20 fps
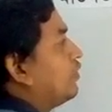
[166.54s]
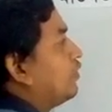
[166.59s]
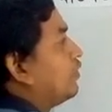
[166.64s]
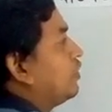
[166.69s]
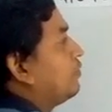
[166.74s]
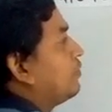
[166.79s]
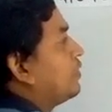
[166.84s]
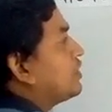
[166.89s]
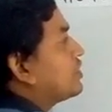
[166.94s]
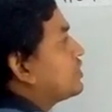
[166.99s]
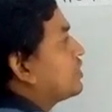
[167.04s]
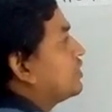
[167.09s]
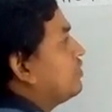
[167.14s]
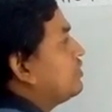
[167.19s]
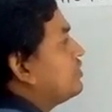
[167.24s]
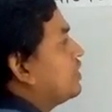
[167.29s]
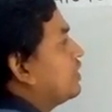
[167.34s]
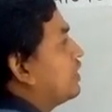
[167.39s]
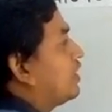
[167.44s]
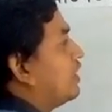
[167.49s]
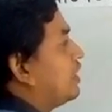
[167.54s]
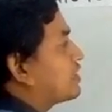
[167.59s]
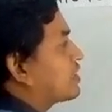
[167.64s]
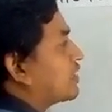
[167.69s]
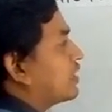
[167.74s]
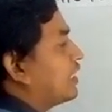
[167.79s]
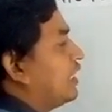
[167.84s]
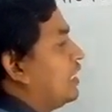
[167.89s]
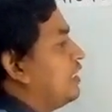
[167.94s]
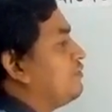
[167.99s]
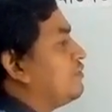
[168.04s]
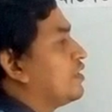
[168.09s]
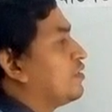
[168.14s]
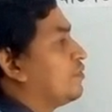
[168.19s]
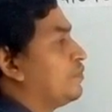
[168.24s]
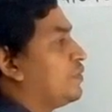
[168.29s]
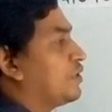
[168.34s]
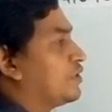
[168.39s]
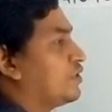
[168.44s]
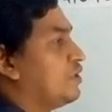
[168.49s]
We must use
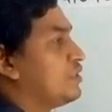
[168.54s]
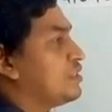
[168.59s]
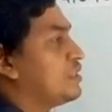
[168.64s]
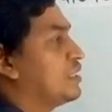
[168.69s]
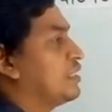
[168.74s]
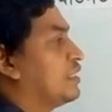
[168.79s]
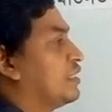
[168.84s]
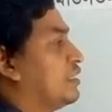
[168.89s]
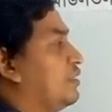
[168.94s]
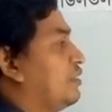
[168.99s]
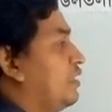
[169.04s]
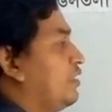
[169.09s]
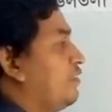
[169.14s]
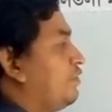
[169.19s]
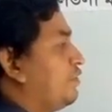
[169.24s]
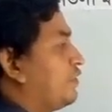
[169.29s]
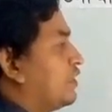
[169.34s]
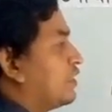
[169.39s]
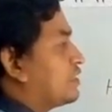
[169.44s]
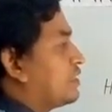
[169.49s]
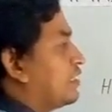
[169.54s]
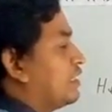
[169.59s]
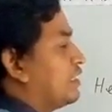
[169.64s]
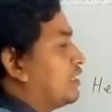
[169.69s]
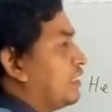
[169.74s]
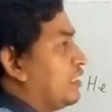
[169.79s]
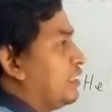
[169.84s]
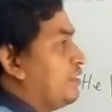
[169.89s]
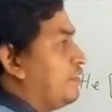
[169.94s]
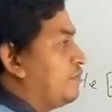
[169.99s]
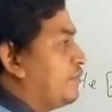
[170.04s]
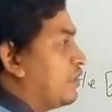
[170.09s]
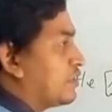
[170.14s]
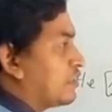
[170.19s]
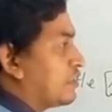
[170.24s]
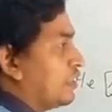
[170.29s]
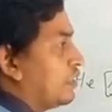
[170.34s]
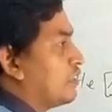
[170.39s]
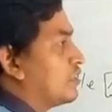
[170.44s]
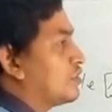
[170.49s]
exclaim because if the
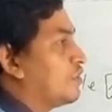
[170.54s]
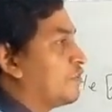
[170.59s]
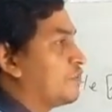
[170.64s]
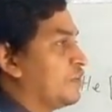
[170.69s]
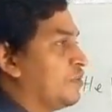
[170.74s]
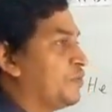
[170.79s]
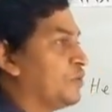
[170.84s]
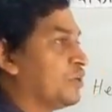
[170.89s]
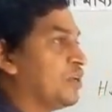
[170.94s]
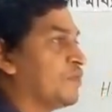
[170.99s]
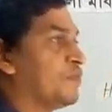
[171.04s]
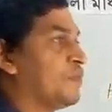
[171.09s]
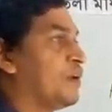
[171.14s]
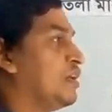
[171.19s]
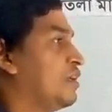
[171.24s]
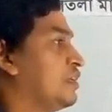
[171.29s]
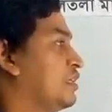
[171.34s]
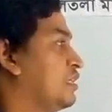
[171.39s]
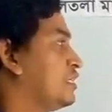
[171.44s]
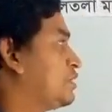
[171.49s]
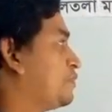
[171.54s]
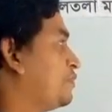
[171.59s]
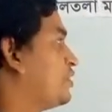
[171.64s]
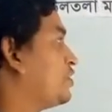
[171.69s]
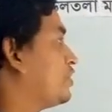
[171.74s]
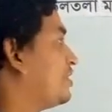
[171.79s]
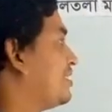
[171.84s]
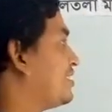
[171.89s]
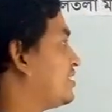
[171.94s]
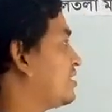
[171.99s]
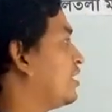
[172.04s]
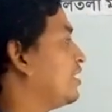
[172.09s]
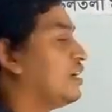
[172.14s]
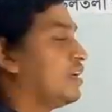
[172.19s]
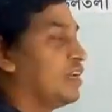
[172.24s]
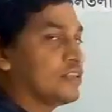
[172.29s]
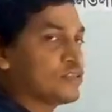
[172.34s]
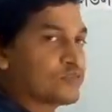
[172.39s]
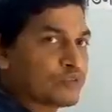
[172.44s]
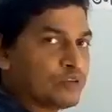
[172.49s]
sentence of reported speech
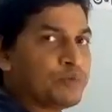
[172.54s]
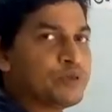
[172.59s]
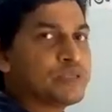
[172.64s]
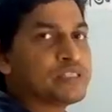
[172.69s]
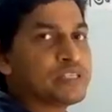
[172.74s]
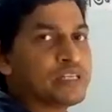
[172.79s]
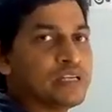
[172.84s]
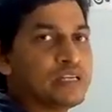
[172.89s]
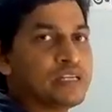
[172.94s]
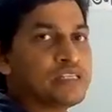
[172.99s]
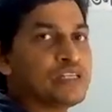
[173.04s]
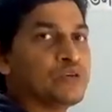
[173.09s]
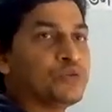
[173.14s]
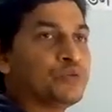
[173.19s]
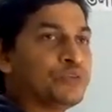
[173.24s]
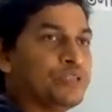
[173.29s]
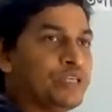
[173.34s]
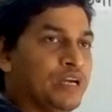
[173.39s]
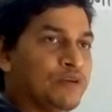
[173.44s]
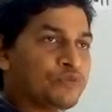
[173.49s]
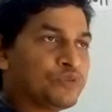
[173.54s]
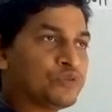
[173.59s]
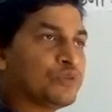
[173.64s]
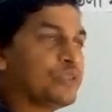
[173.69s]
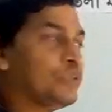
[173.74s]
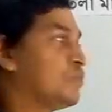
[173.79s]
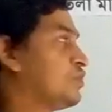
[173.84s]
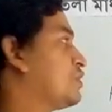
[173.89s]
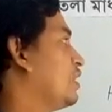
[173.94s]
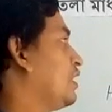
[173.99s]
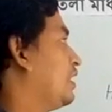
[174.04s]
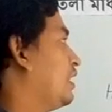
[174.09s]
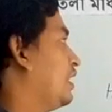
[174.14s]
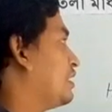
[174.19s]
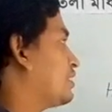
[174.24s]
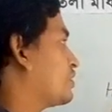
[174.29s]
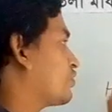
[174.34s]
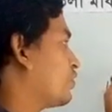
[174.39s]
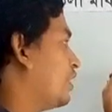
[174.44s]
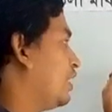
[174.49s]
is exclamatory sentence, we have to use
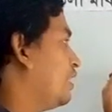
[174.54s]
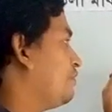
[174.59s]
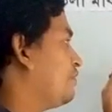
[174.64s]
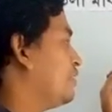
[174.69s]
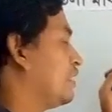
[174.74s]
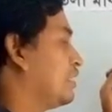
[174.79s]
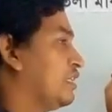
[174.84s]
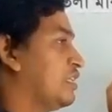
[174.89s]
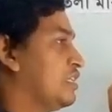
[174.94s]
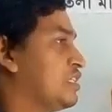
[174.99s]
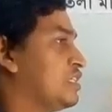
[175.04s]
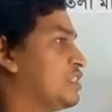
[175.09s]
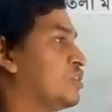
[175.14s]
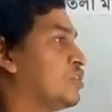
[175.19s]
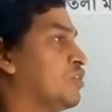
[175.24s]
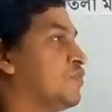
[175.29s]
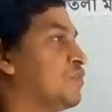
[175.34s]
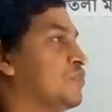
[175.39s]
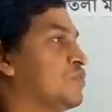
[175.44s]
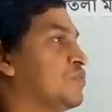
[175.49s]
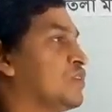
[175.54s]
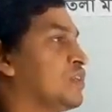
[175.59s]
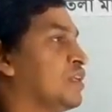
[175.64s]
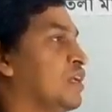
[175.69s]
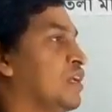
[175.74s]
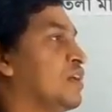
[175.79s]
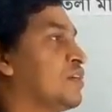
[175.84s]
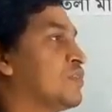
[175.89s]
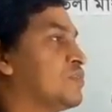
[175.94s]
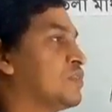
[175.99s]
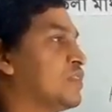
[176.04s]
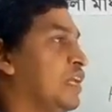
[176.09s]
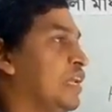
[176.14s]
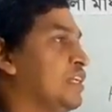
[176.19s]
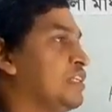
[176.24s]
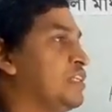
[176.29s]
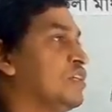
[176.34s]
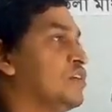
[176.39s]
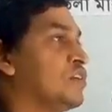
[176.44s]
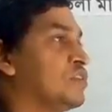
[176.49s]
exclaim instead of using
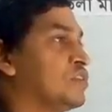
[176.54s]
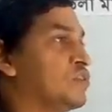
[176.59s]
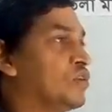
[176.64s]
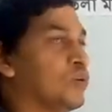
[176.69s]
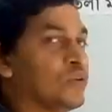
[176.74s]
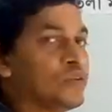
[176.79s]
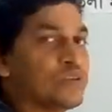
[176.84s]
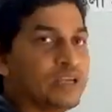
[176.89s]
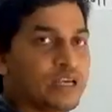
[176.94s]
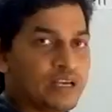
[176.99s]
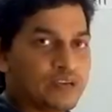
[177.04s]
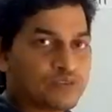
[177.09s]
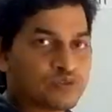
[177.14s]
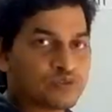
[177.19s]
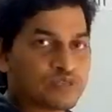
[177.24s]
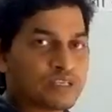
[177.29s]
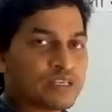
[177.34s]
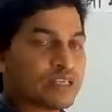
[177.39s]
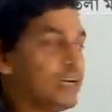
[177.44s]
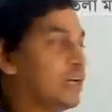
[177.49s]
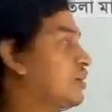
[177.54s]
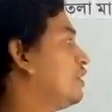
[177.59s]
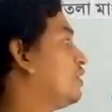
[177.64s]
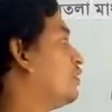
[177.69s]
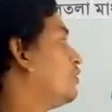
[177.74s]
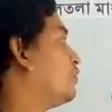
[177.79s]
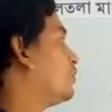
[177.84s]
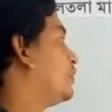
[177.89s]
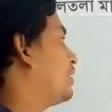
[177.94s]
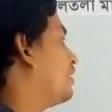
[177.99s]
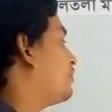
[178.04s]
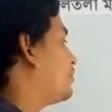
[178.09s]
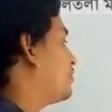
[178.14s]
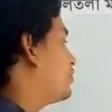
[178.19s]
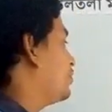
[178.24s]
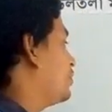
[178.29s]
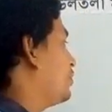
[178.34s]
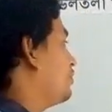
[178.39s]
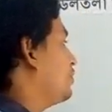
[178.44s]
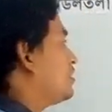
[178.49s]
saying, told, etc. We have
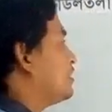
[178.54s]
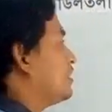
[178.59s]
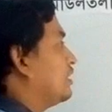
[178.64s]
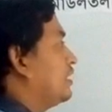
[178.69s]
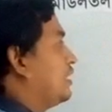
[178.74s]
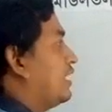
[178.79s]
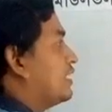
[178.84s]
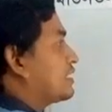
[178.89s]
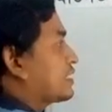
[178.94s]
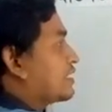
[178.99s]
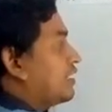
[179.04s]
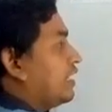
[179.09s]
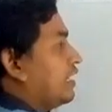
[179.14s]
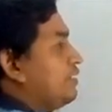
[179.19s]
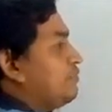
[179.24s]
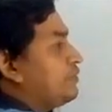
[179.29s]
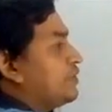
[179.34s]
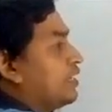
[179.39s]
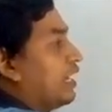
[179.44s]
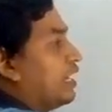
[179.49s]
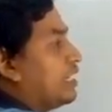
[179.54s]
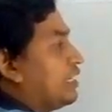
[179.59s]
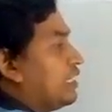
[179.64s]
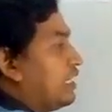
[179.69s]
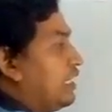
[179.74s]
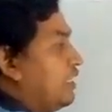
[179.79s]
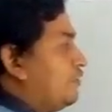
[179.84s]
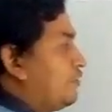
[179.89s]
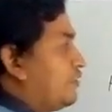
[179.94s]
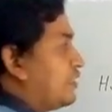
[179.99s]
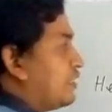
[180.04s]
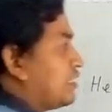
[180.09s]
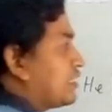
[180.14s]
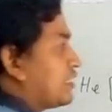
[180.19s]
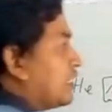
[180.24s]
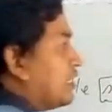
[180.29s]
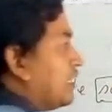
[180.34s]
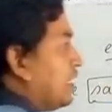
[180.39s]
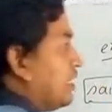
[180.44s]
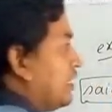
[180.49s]
to use exclaim, and if
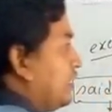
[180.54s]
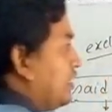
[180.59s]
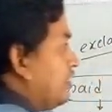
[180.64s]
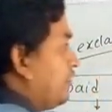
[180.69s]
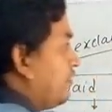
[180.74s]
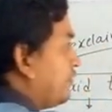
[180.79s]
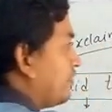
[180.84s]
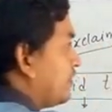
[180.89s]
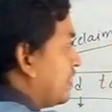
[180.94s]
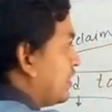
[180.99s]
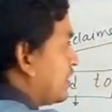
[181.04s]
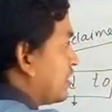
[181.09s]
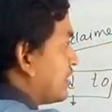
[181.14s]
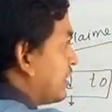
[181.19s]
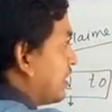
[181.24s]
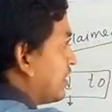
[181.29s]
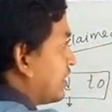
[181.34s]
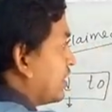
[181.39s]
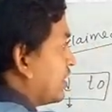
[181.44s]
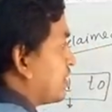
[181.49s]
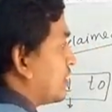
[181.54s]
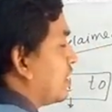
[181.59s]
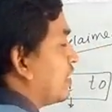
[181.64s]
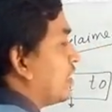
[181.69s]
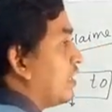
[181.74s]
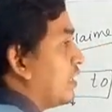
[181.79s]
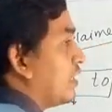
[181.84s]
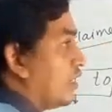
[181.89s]
this sentence